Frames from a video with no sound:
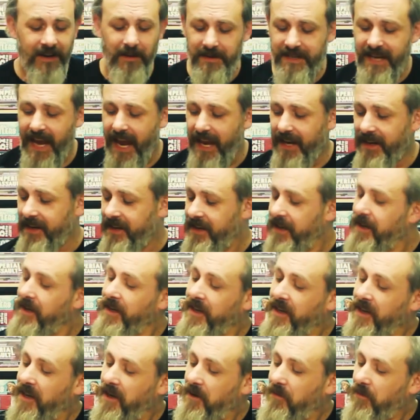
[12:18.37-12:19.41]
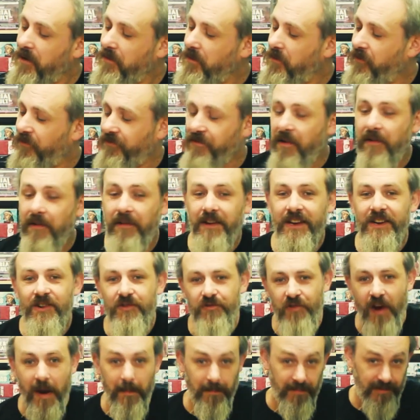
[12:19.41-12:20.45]
Number 10, we will throw in
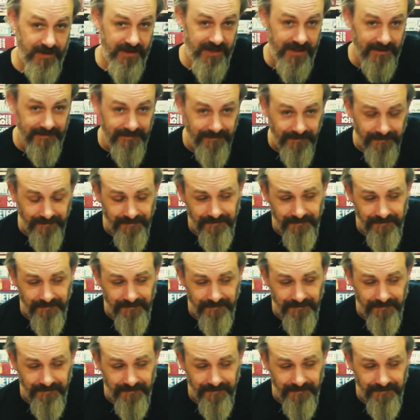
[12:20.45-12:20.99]
Krampus.